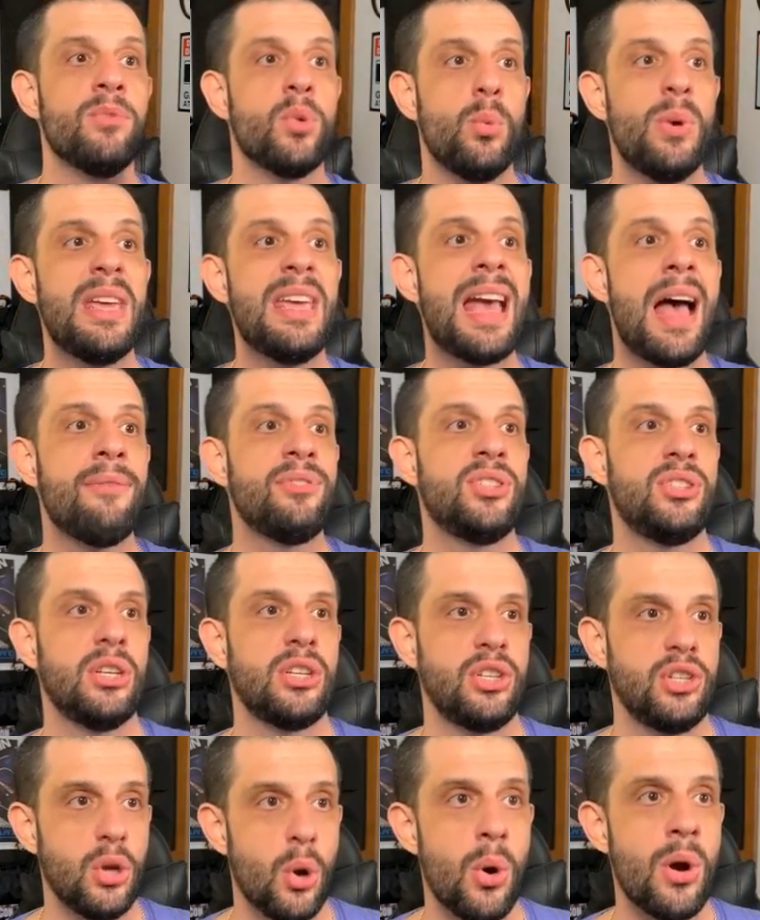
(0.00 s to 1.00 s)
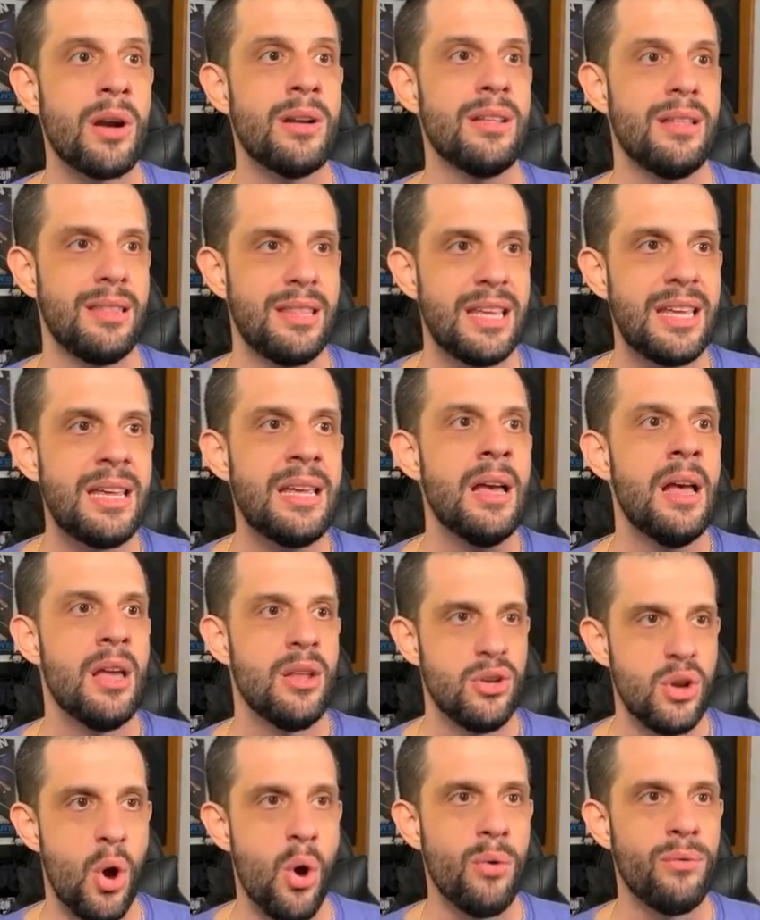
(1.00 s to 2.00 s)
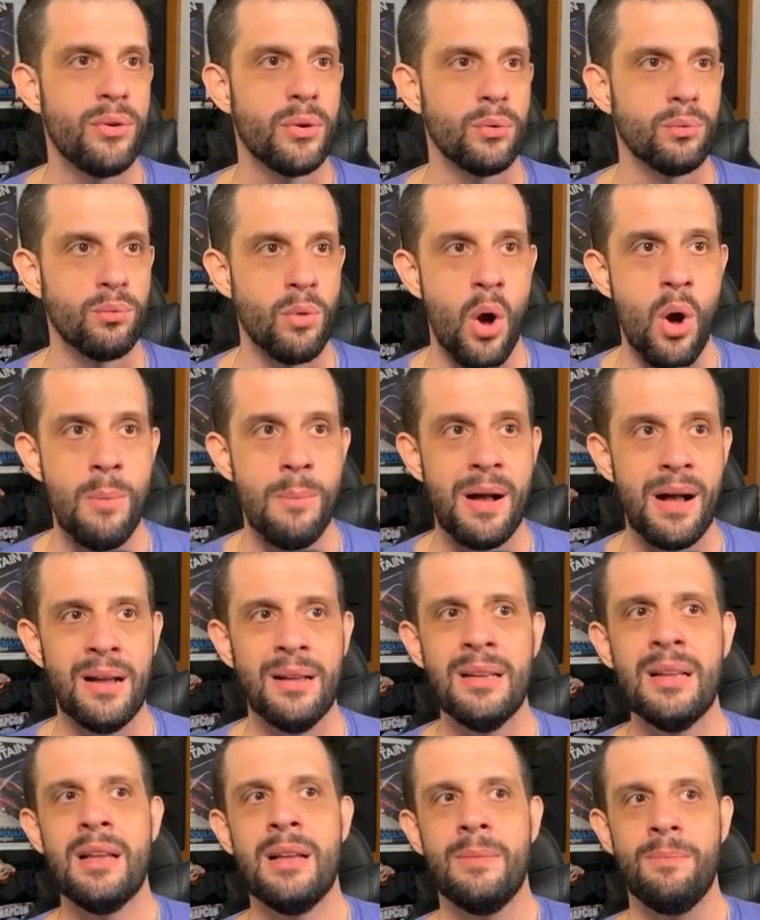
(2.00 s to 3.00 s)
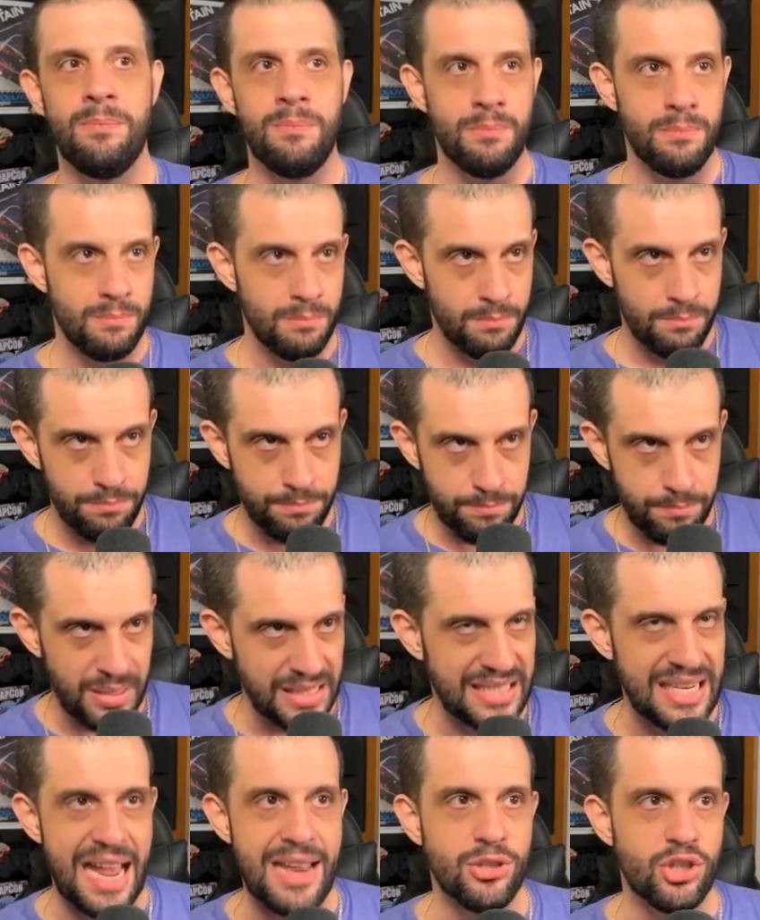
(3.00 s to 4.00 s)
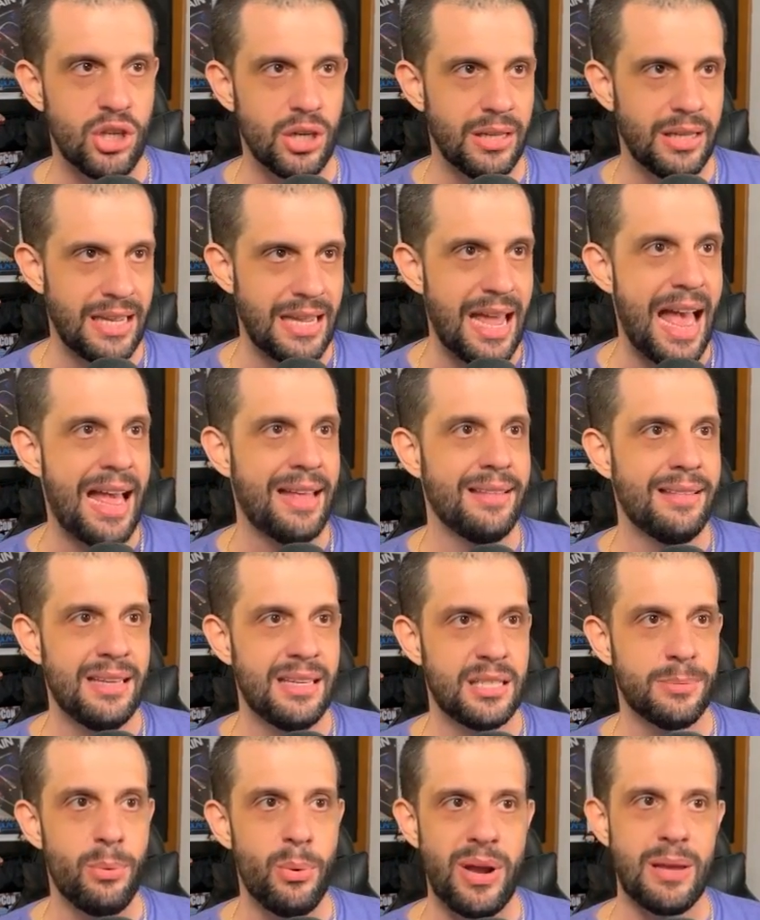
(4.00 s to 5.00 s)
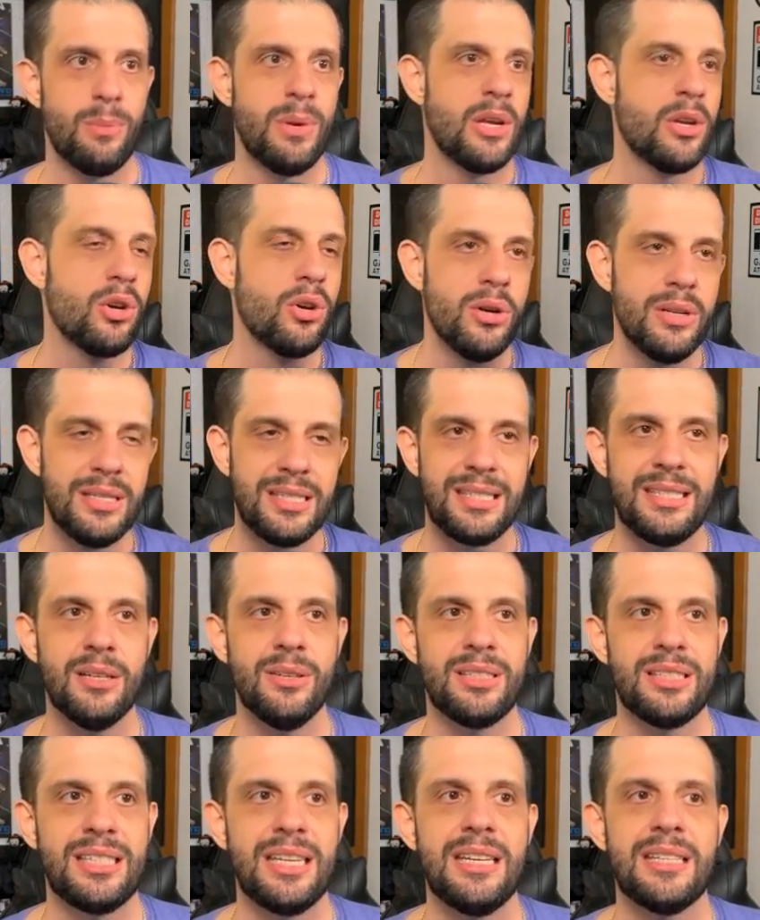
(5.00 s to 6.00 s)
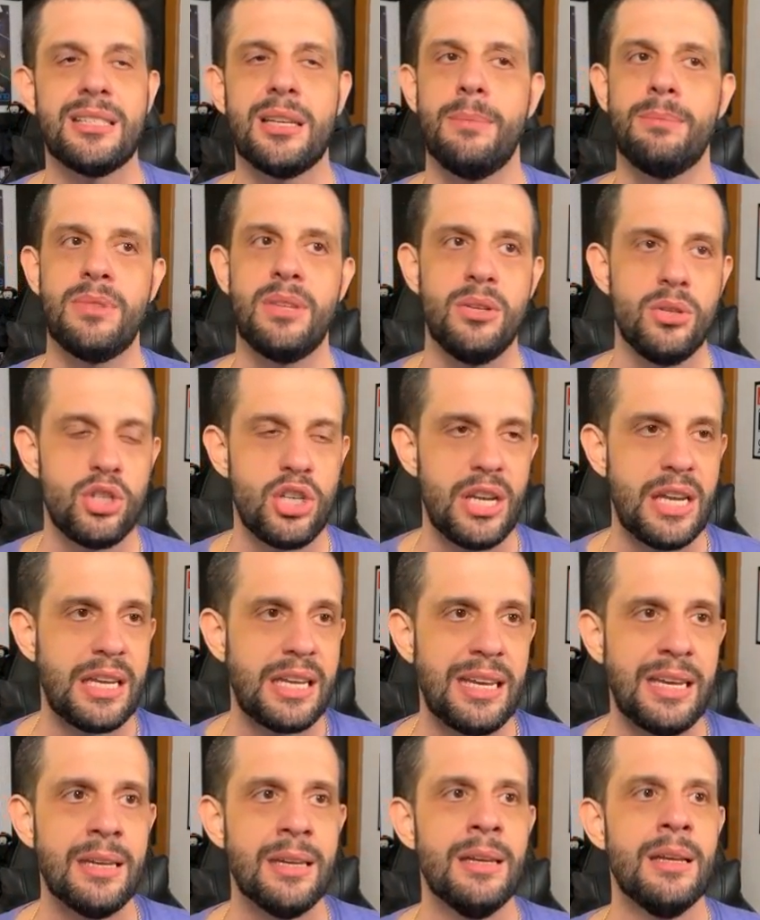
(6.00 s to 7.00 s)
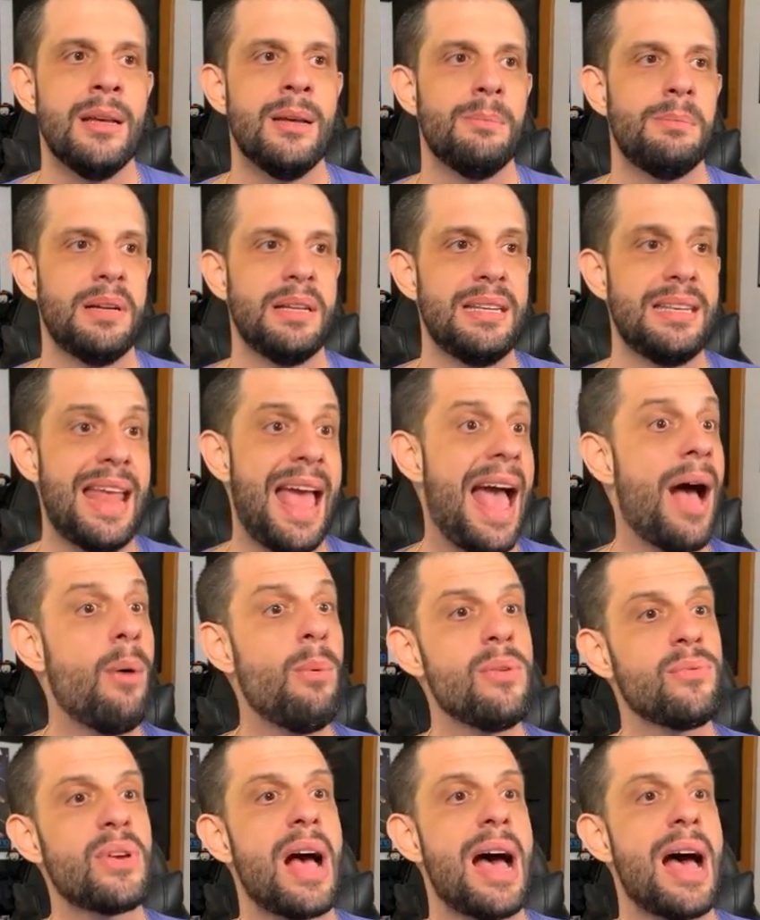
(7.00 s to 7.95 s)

We have secured the Nova Roma potentially at this point. We could still see something cheeky, but now we've got